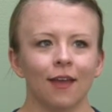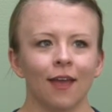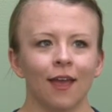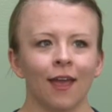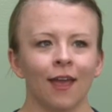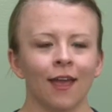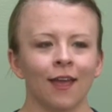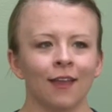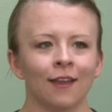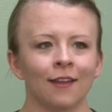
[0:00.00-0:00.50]

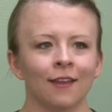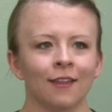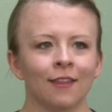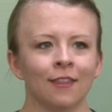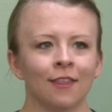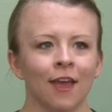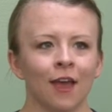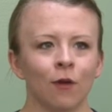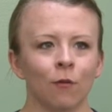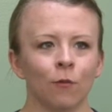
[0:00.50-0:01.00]

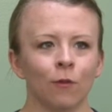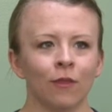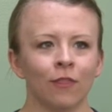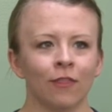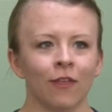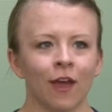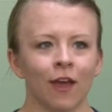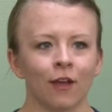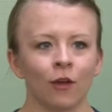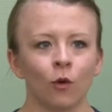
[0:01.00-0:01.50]
And that with
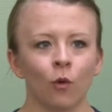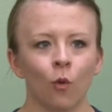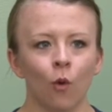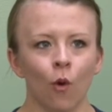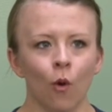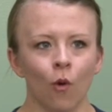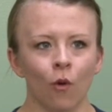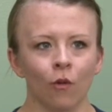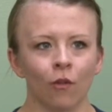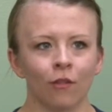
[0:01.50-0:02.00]
that
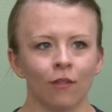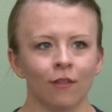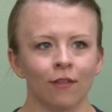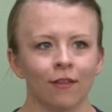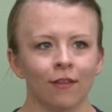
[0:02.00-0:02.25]
goal,